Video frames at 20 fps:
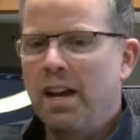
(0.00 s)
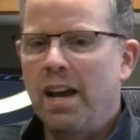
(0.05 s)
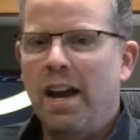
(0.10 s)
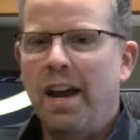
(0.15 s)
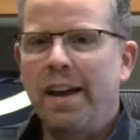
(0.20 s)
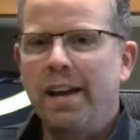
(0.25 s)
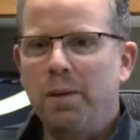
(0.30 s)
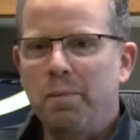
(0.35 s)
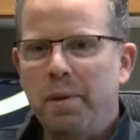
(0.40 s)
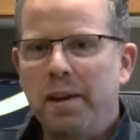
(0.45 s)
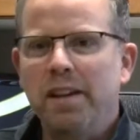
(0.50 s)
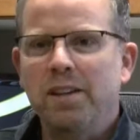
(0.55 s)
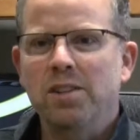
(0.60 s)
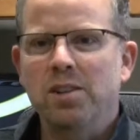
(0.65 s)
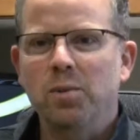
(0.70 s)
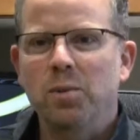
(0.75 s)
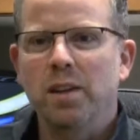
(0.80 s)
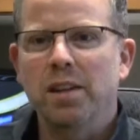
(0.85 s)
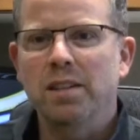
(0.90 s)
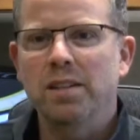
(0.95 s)
I had a
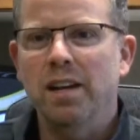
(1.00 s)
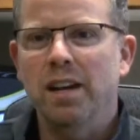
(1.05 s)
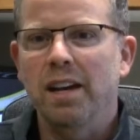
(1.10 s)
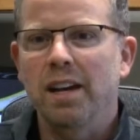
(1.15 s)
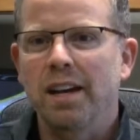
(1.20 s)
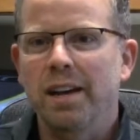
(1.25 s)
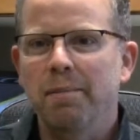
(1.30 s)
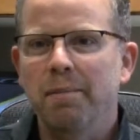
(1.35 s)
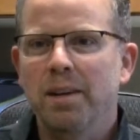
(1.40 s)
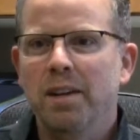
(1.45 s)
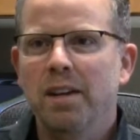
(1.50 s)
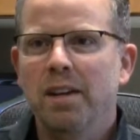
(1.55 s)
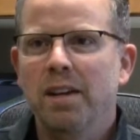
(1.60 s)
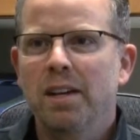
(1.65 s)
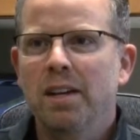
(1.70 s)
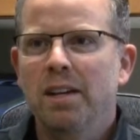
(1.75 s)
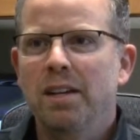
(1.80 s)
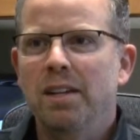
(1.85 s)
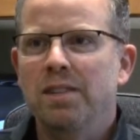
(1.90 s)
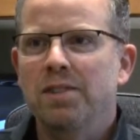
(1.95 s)
patient one time
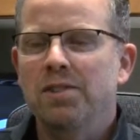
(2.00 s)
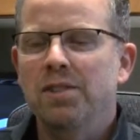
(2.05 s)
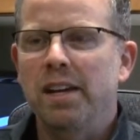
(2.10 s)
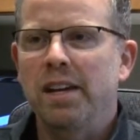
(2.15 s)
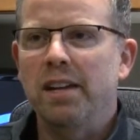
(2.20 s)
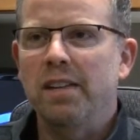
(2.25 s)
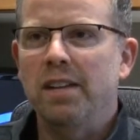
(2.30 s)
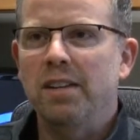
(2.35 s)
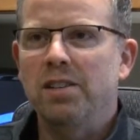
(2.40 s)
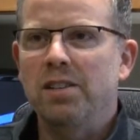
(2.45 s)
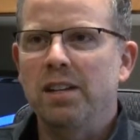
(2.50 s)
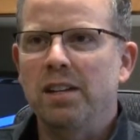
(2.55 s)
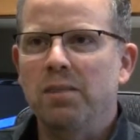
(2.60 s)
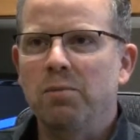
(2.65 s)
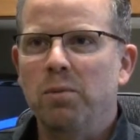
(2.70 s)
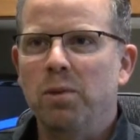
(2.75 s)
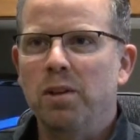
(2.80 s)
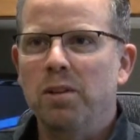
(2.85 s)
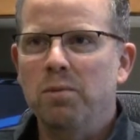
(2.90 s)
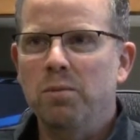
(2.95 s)
say that she
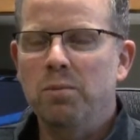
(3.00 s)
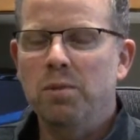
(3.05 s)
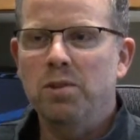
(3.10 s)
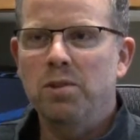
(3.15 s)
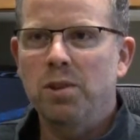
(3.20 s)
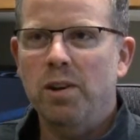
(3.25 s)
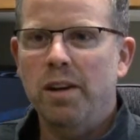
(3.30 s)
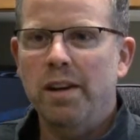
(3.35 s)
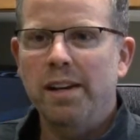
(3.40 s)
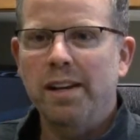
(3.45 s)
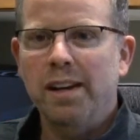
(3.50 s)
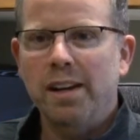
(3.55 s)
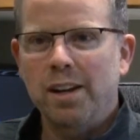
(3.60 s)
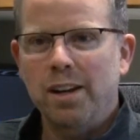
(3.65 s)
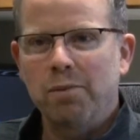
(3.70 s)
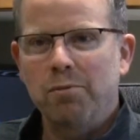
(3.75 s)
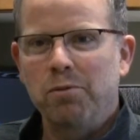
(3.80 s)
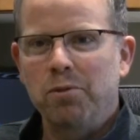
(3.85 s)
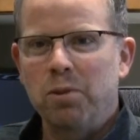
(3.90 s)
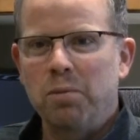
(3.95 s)
was trying to get
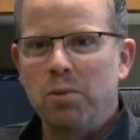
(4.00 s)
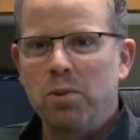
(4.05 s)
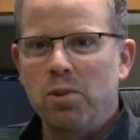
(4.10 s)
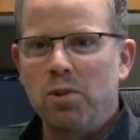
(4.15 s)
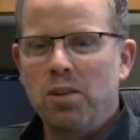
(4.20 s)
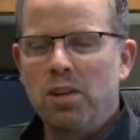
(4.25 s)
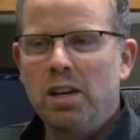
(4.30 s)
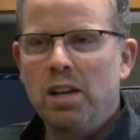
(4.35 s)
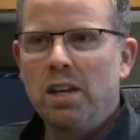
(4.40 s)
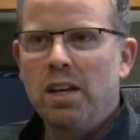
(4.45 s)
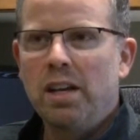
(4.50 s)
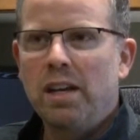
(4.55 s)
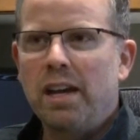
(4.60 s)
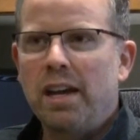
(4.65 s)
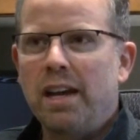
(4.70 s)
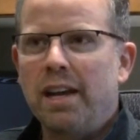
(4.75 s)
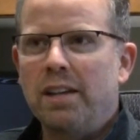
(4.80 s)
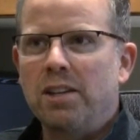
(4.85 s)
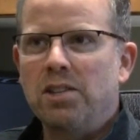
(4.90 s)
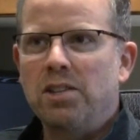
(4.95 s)
comfortable,
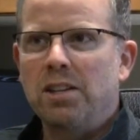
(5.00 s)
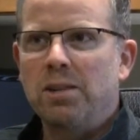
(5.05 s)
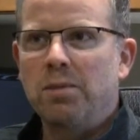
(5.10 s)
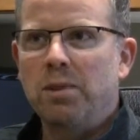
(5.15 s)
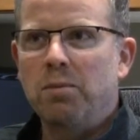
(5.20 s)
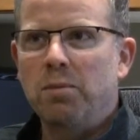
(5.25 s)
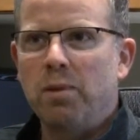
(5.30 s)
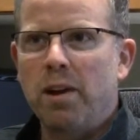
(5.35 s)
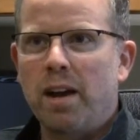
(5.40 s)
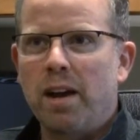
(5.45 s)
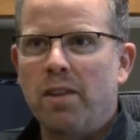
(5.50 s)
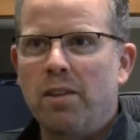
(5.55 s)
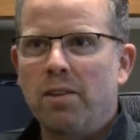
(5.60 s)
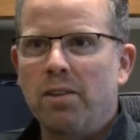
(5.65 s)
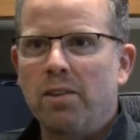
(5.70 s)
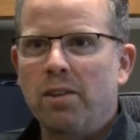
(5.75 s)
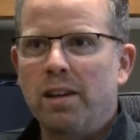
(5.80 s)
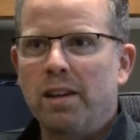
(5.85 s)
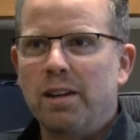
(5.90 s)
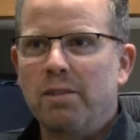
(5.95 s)
and she would
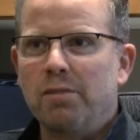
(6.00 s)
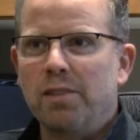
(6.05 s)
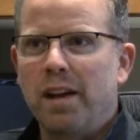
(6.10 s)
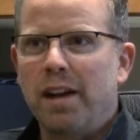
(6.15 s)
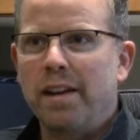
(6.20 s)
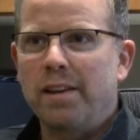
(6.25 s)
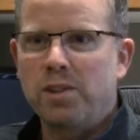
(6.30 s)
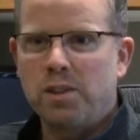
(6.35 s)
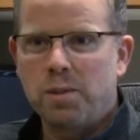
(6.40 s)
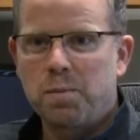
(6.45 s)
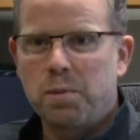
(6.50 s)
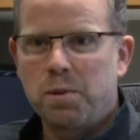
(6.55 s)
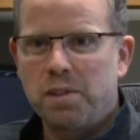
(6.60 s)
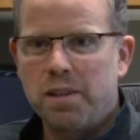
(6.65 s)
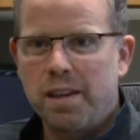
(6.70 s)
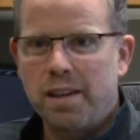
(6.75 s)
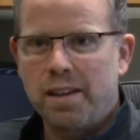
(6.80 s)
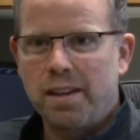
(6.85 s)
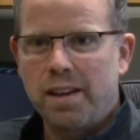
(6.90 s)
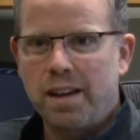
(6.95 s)
rather if I just
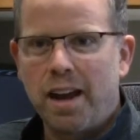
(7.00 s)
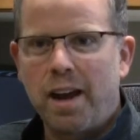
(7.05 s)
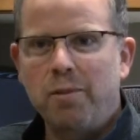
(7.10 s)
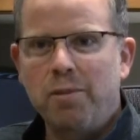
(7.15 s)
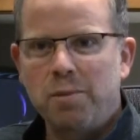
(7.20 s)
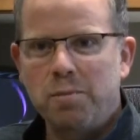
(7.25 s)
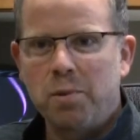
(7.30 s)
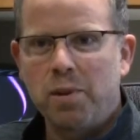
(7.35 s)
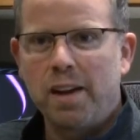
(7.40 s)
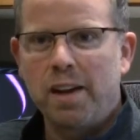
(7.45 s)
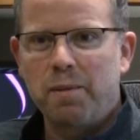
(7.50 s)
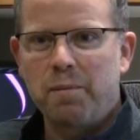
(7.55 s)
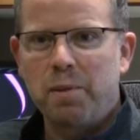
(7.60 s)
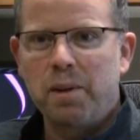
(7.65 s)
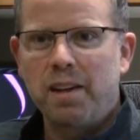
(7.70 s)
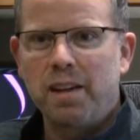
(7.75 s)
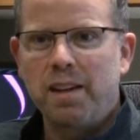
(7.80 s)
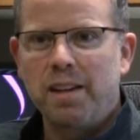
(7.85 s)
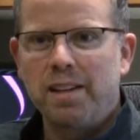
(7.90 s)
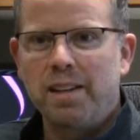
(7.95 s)
pretended that I was Brad
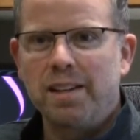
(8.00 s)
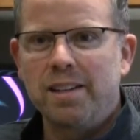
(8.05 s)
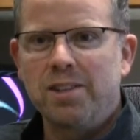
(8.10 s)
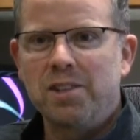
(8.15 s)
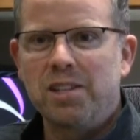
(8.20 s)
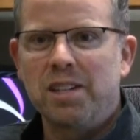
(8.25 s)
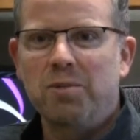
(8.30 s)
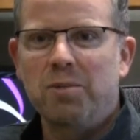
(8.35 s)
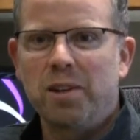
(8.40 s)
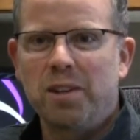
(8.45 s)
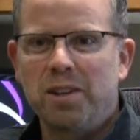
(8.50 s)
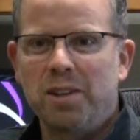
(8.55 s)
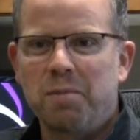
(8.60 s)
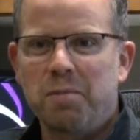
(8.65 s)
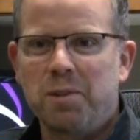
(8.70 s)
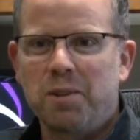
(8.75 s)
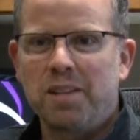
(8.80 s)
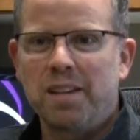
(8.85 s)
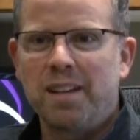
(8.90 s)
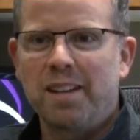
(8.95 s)
Pitt and she wanted to
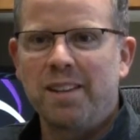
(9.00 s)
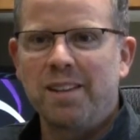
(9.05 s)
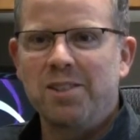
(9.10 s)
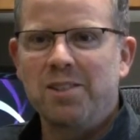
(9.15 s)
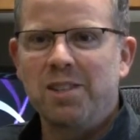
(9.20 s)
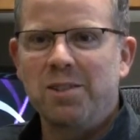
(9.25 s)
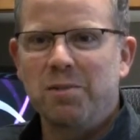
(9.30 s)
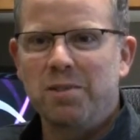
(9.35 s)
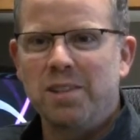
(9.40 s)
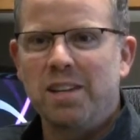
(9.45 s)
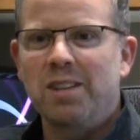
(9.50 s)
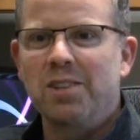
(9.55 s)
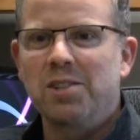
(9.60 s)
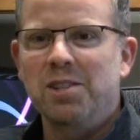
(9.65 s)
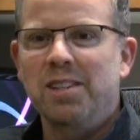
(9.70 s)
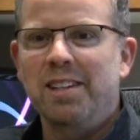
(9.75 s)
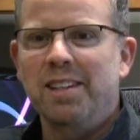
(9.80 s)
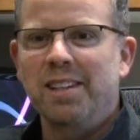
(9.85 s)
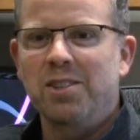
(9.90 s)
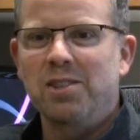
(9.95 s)
pretend that she was Angelina